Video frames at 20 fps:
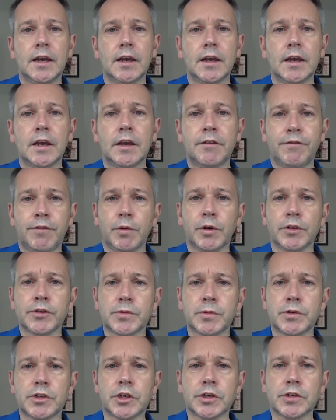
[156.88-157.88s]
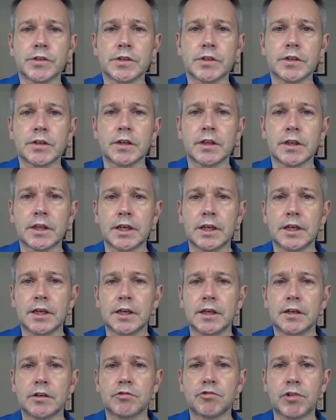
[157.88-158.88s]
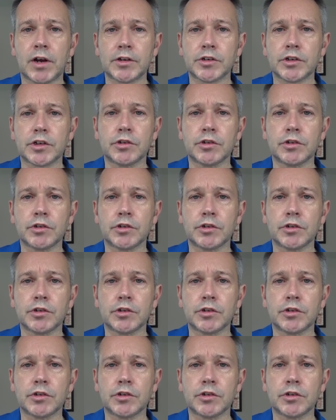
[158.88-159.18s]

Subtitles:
If you want to adjust the traction